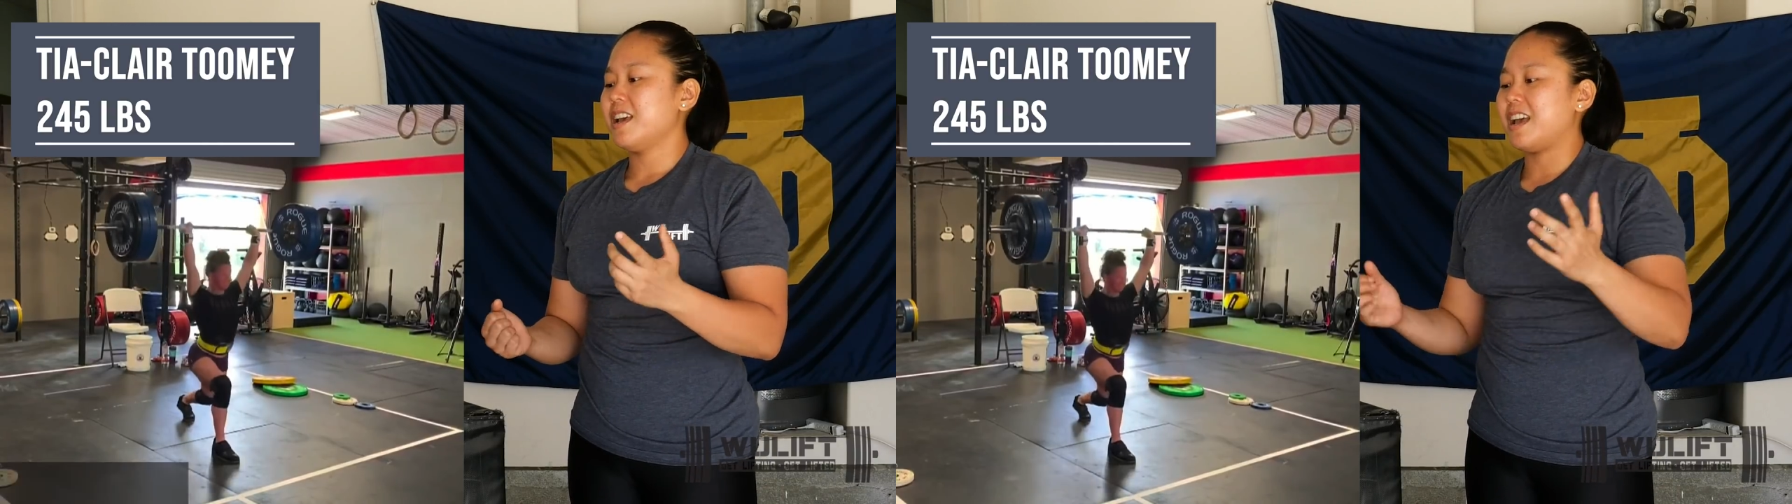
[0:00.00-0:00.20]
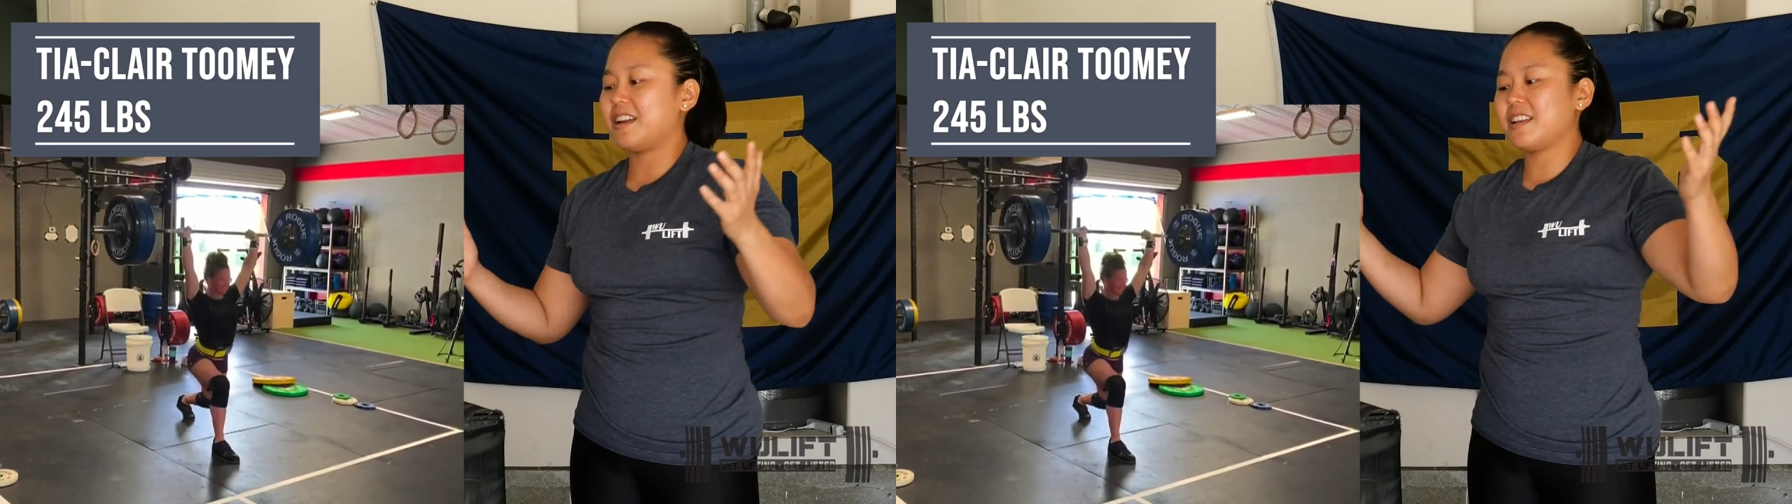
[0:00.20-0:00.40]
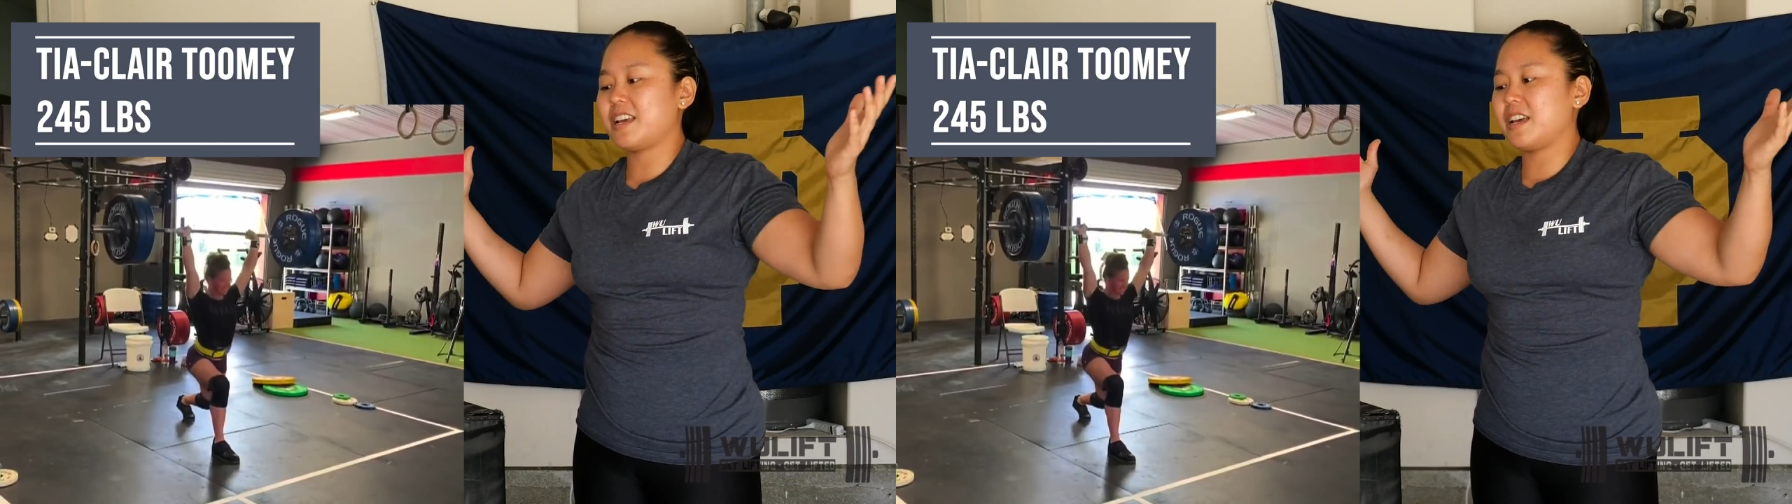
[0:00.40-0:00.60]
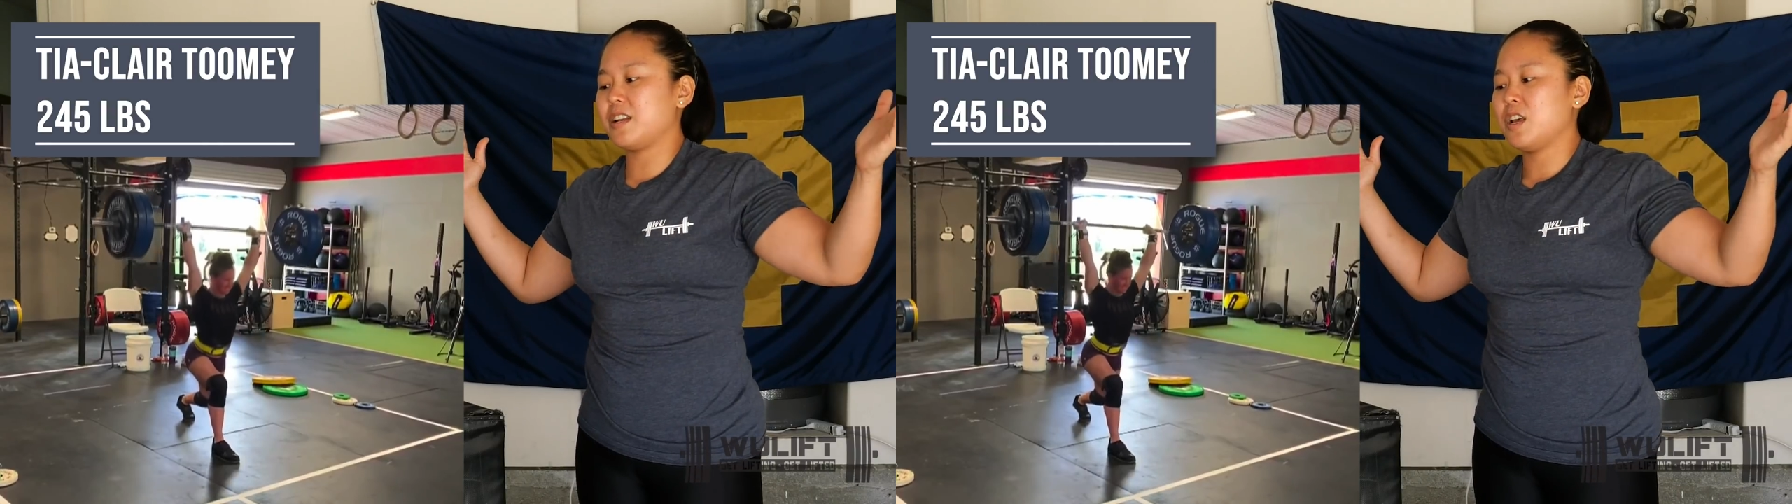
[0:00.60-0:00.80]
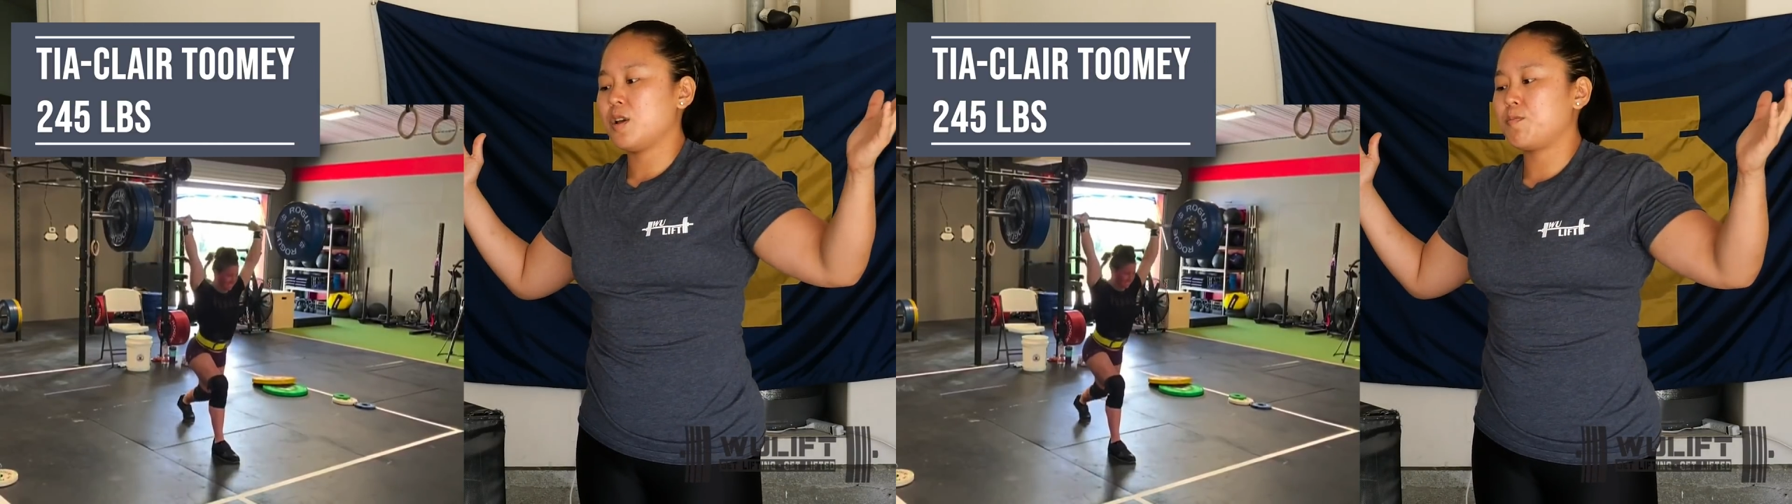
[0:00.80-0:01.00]
And
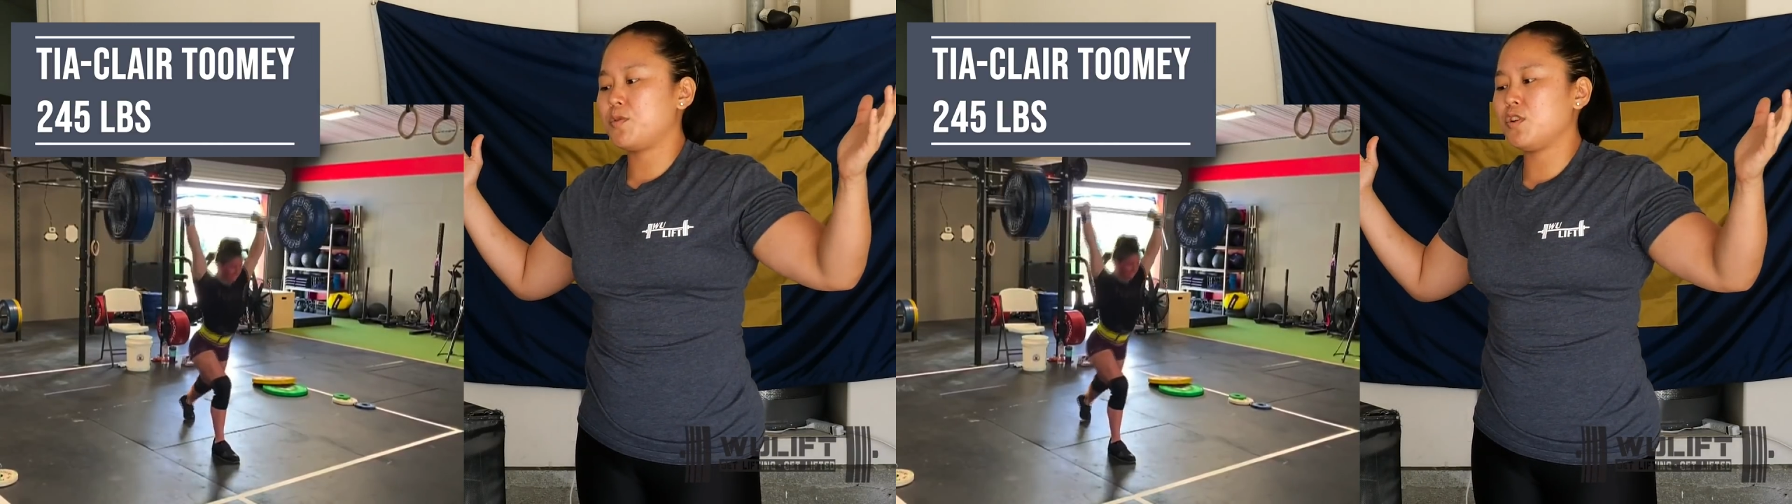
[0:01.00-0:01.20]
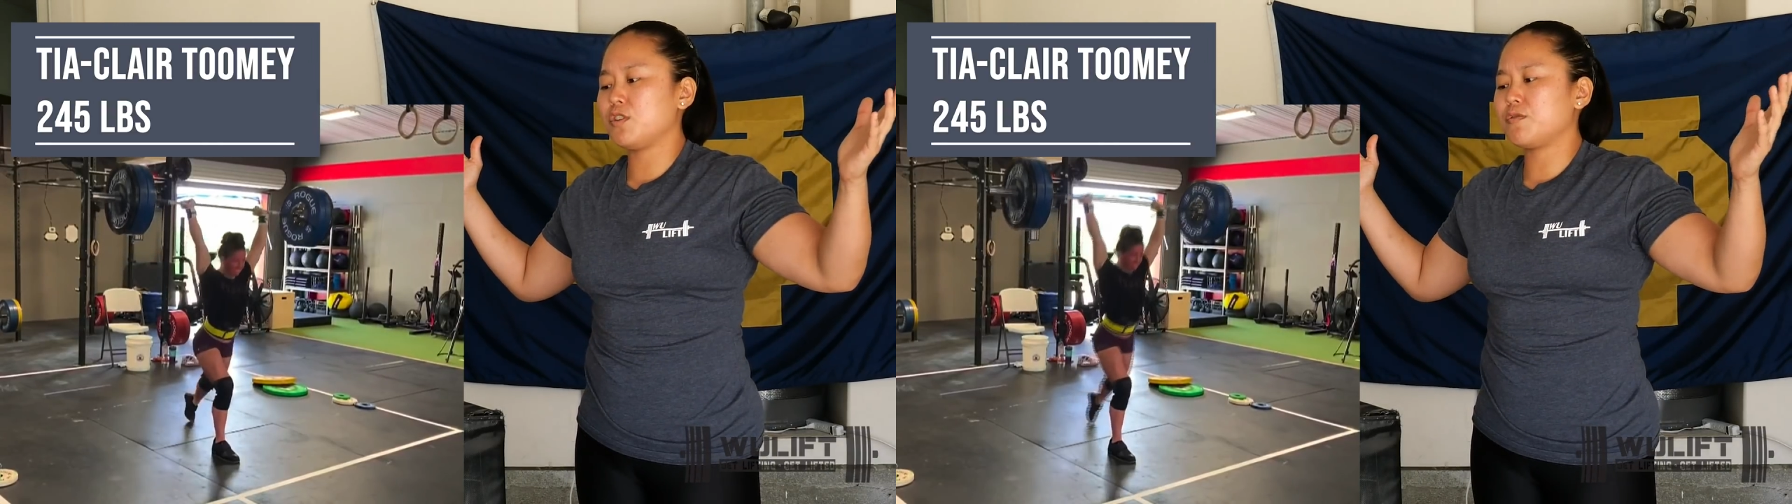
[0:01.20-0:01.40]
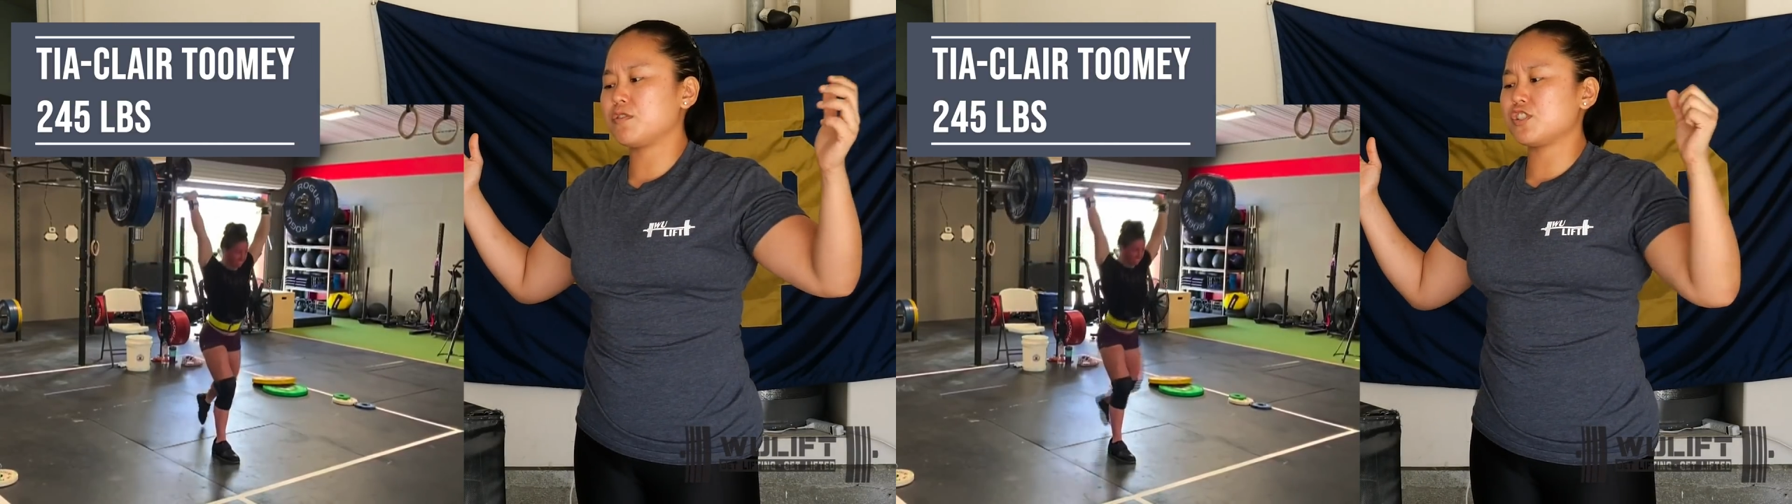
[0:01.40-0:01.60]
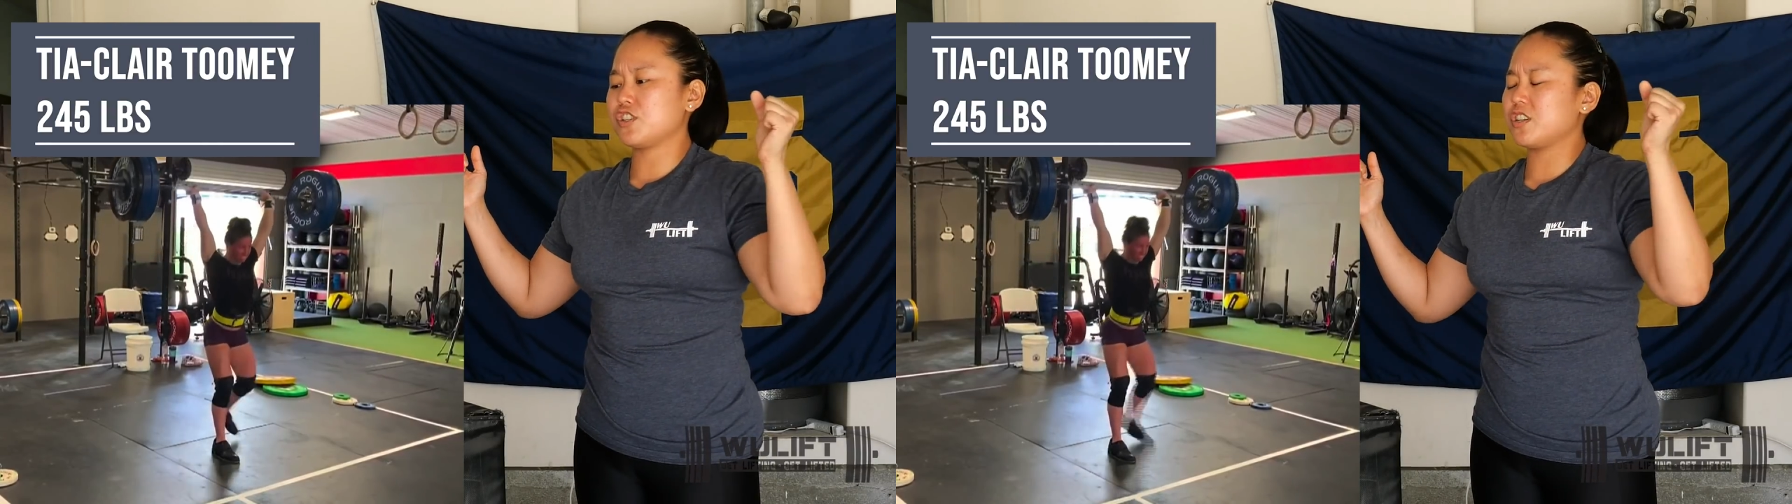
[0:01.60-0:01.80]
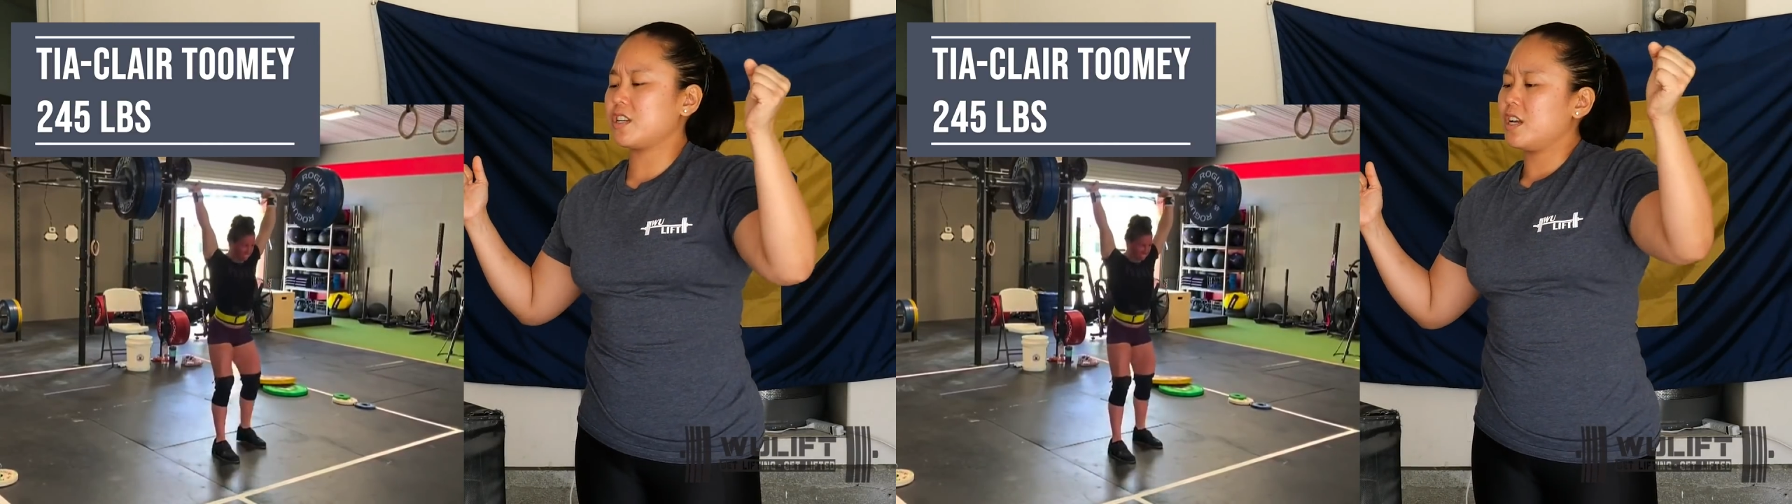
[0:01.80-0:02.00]
again, beautiful
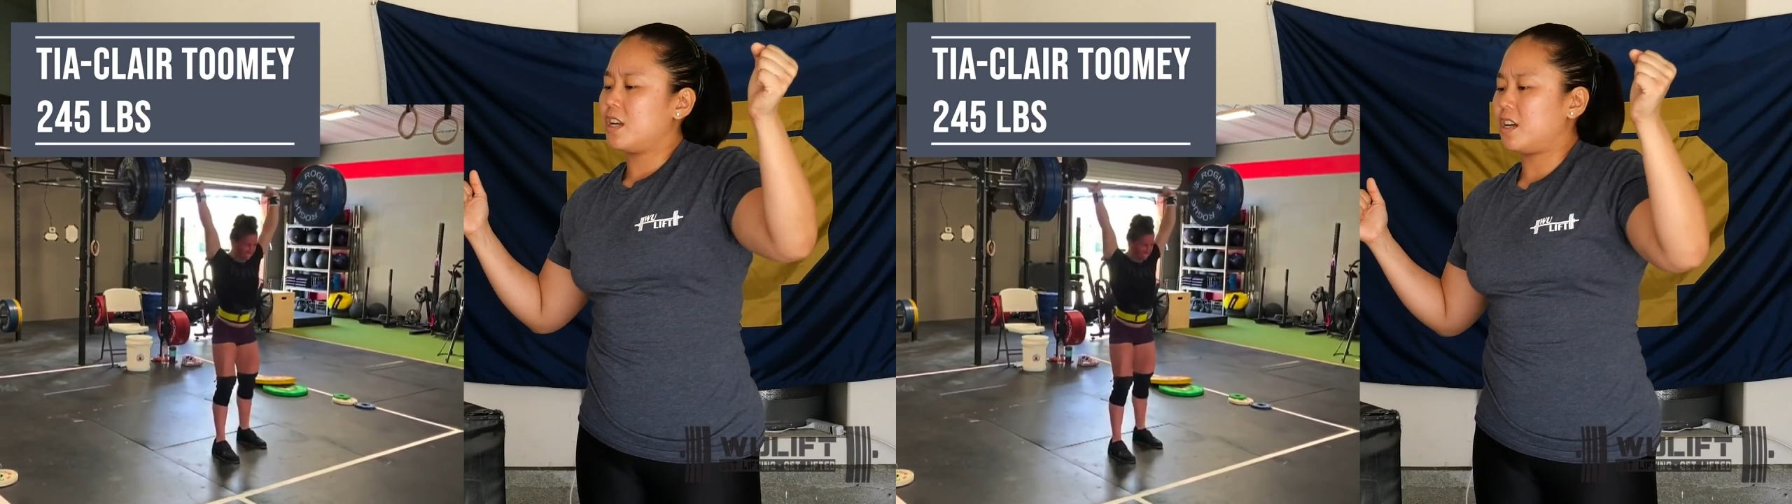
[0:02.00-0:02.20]
jerk,